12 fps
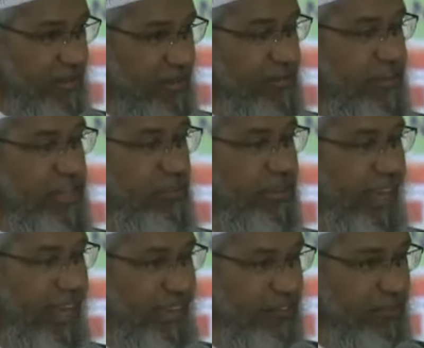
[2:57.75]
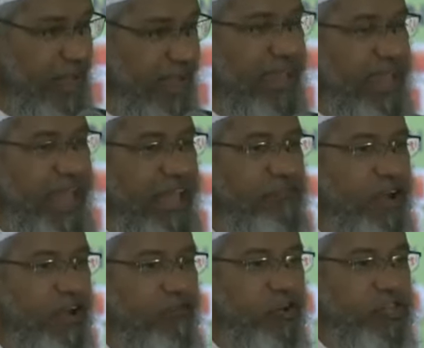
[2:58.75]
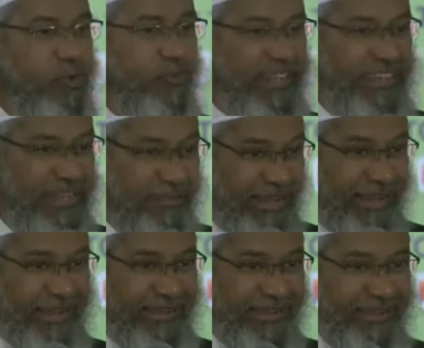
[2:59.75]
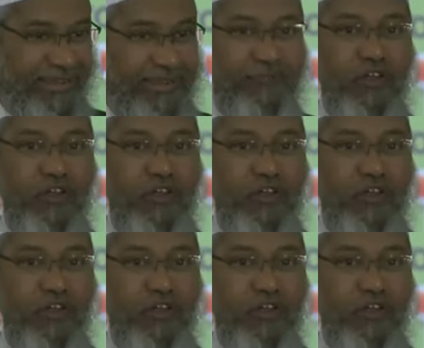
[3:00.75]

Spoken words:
which is about 10 years back, having a viewership of 80 million. We